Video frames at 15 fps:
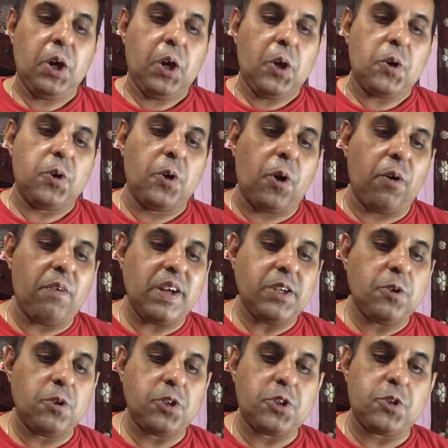No one
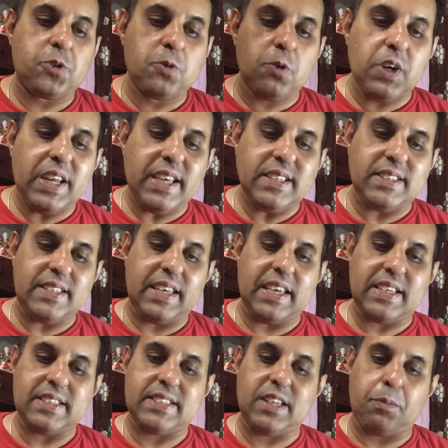who truly
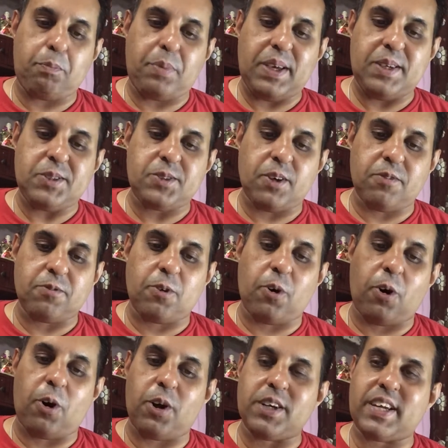seeks the peace of
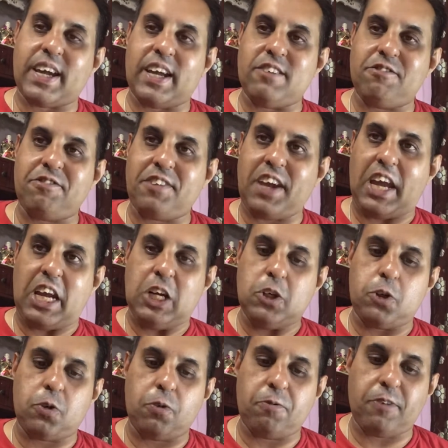God can fail
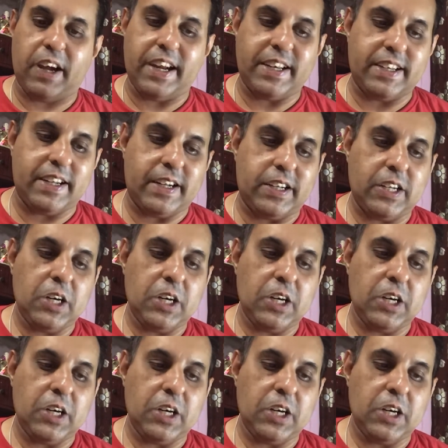to find it,